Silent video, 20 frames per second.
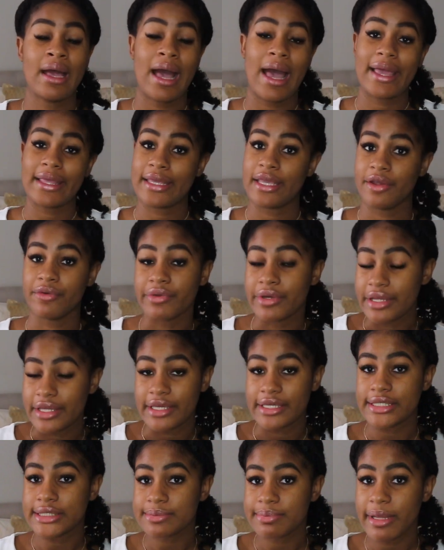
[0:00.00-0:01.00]
I can't
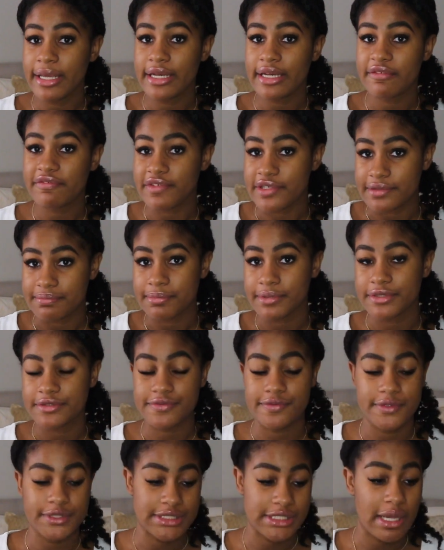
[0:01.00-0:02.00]
really explain it, but
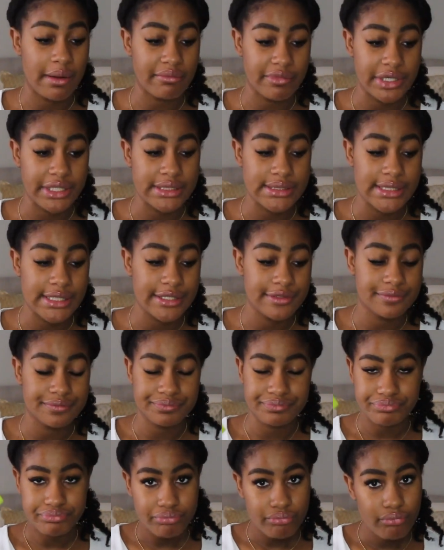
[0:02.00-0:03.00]
for some
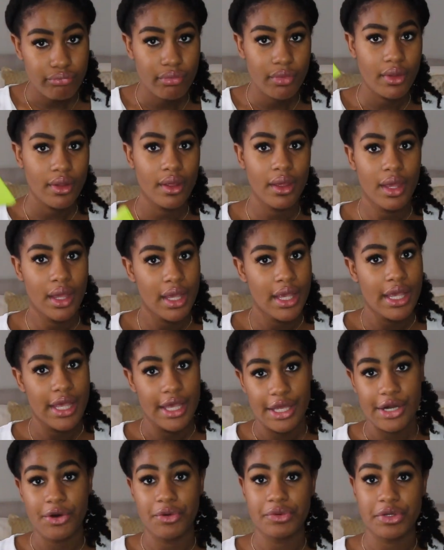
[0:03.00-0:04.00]
reason,
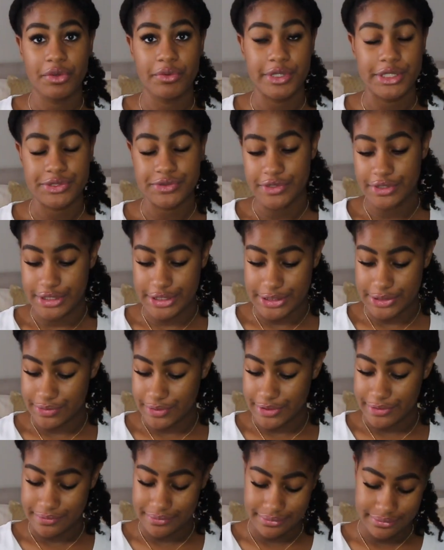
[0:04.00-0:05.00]
it only works with this
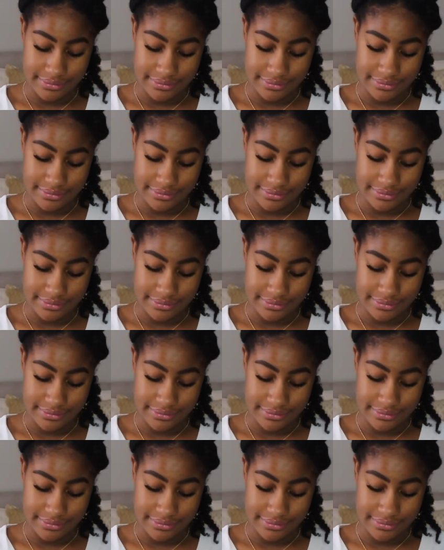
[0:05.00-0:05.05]
one.